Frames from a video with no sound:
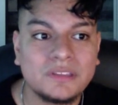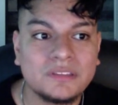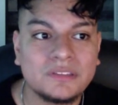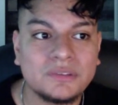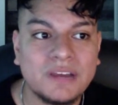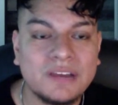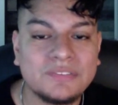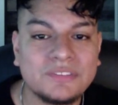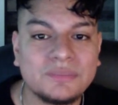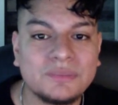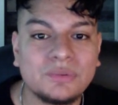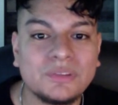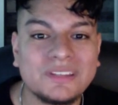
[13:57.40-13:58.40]
you have to
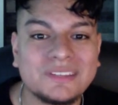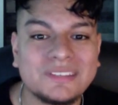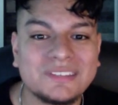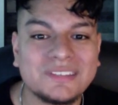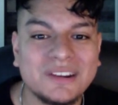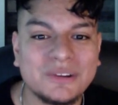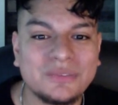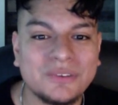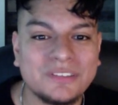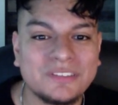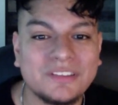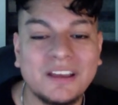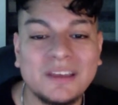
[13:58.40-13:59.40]
be willing to
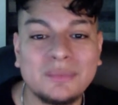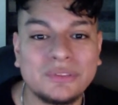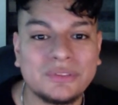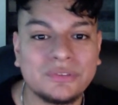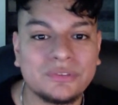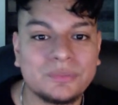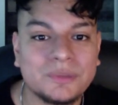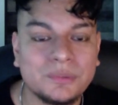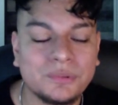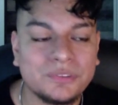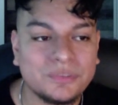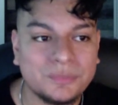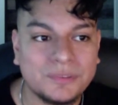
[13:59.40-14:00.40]
sacrifice time with those
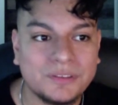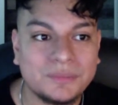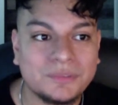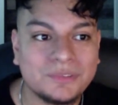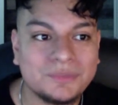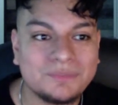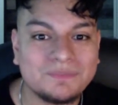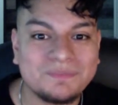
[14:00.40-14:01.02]
people sometimes